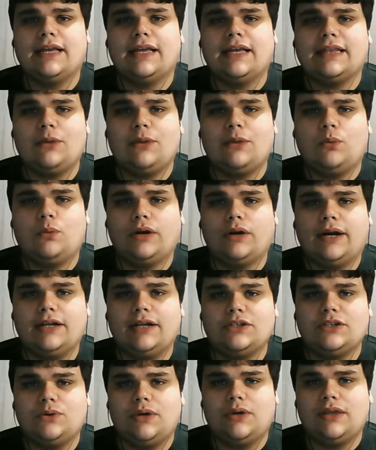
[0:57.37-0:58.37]
that they were
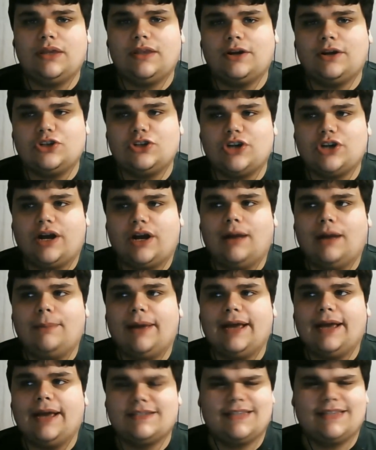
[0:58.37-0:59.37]
not doing their
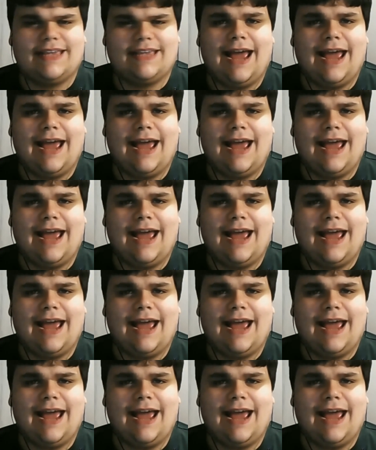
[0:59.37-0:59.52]
job as the